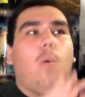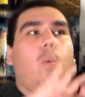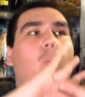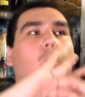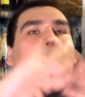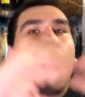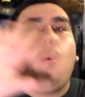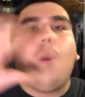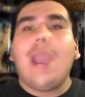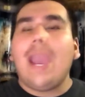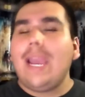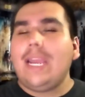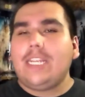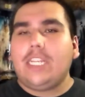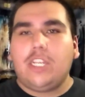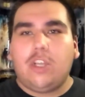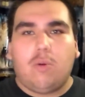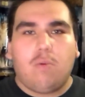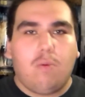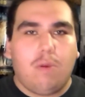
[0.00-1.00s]
way
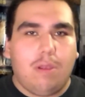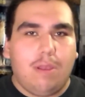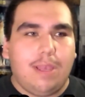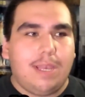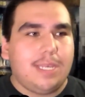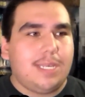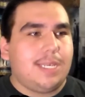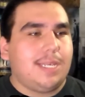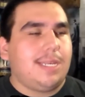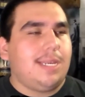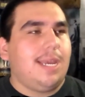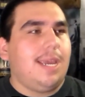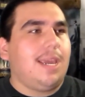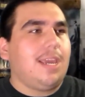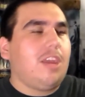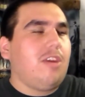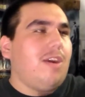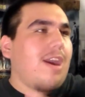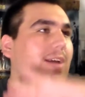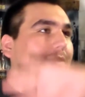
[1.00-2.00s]
too
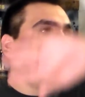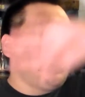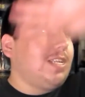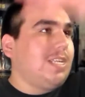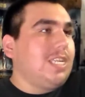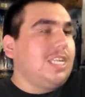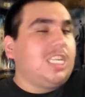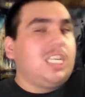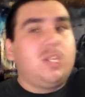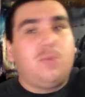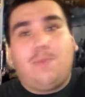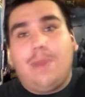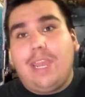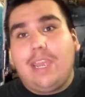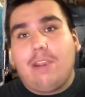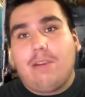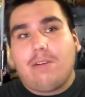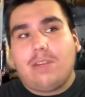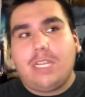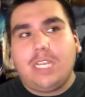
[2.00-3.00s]
realistic. You have to
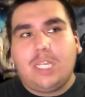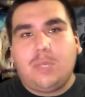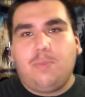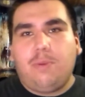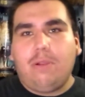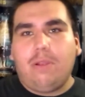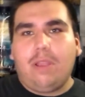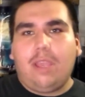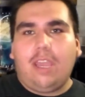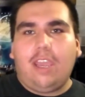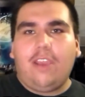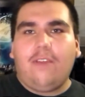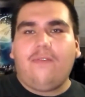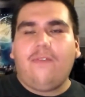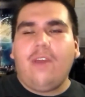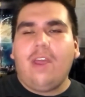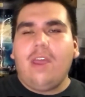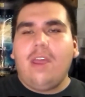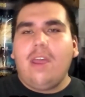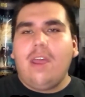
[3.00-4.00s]
suspend your
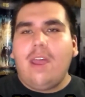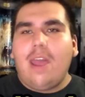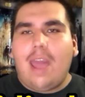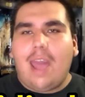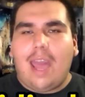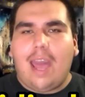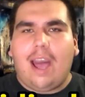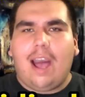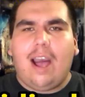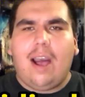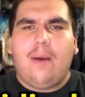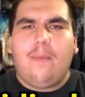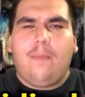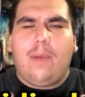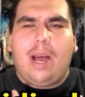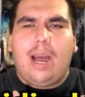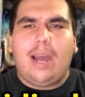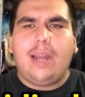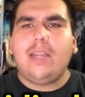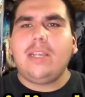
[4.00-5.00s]
disbelief.
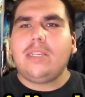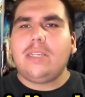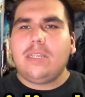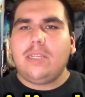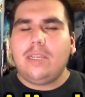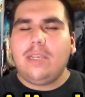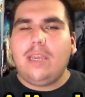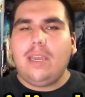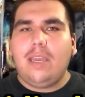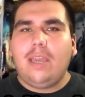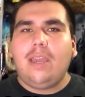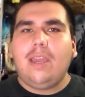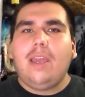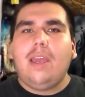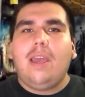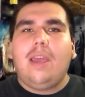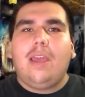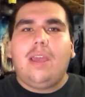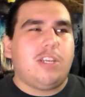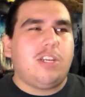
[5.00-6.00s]
Um, honestly,
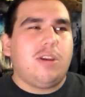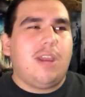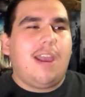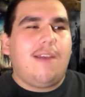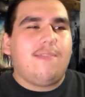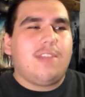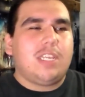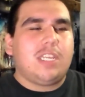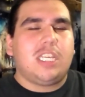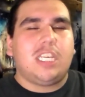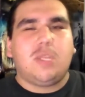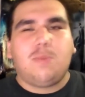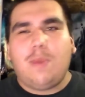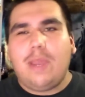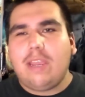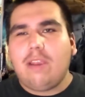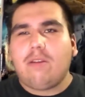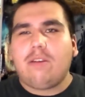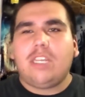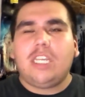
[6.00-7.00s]
would you have to
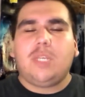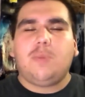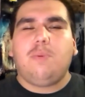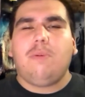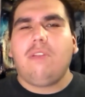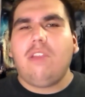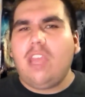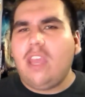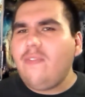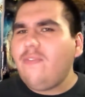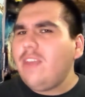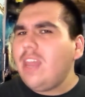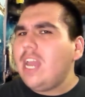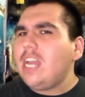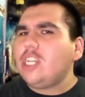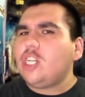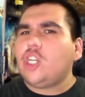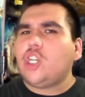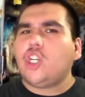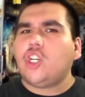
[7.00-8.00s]
suspend your disbelief?
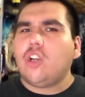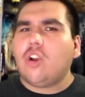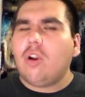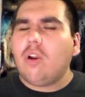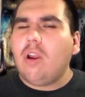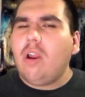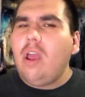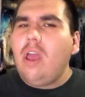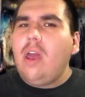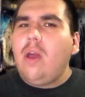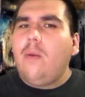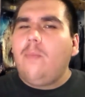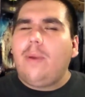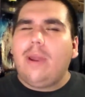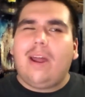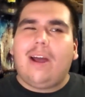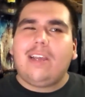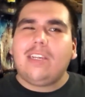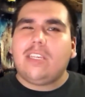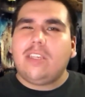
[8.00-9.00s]
Yeah, sure.
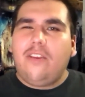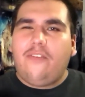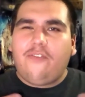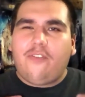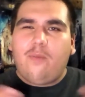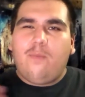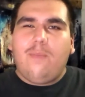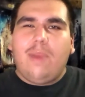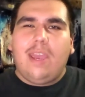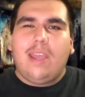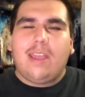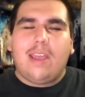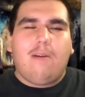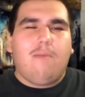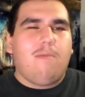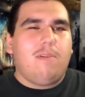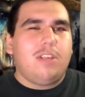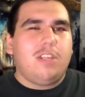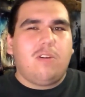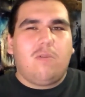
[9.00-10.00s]
But honestly, for me,
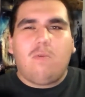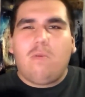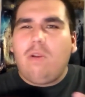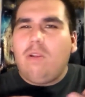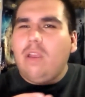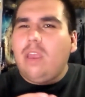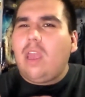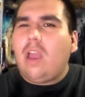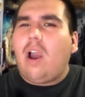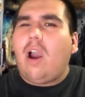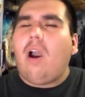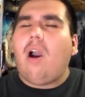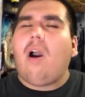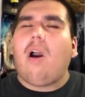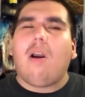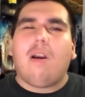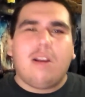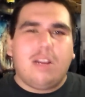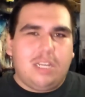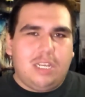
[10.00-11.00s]
that wasn't really
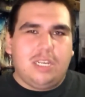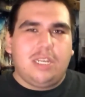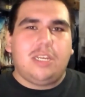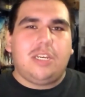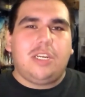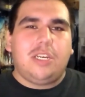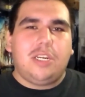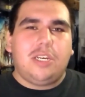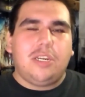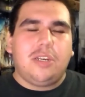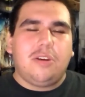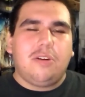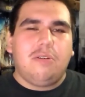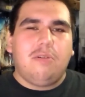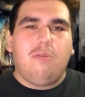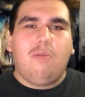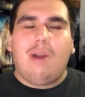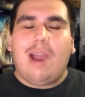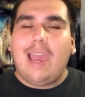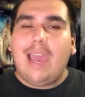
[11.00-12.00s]
hard to
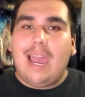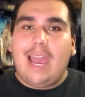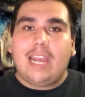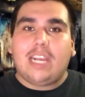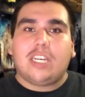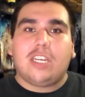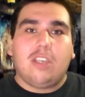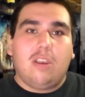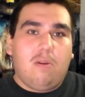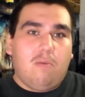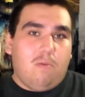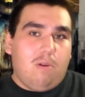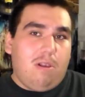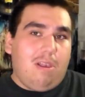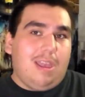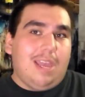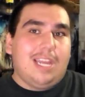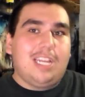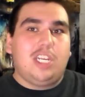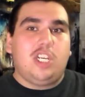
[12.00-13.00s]
do. I actually
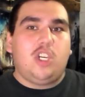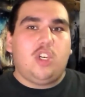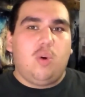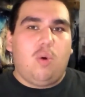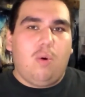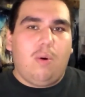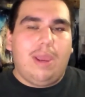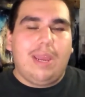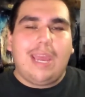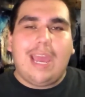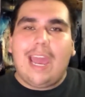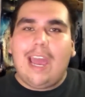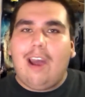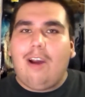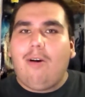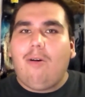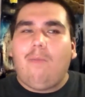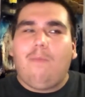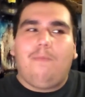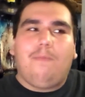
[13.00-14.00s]
really enjoyed
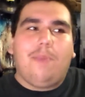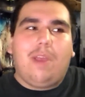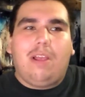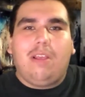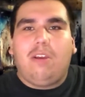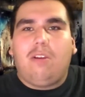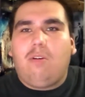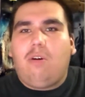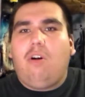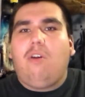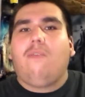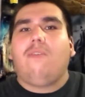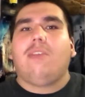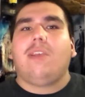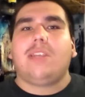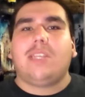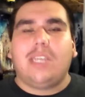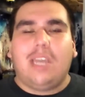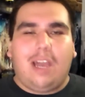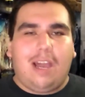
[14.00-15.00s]
how a little over
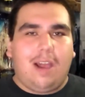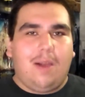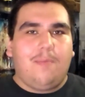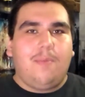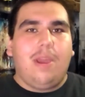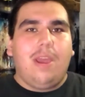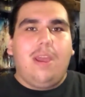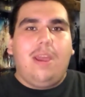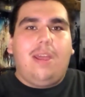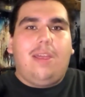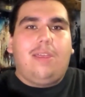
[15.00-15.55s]
the top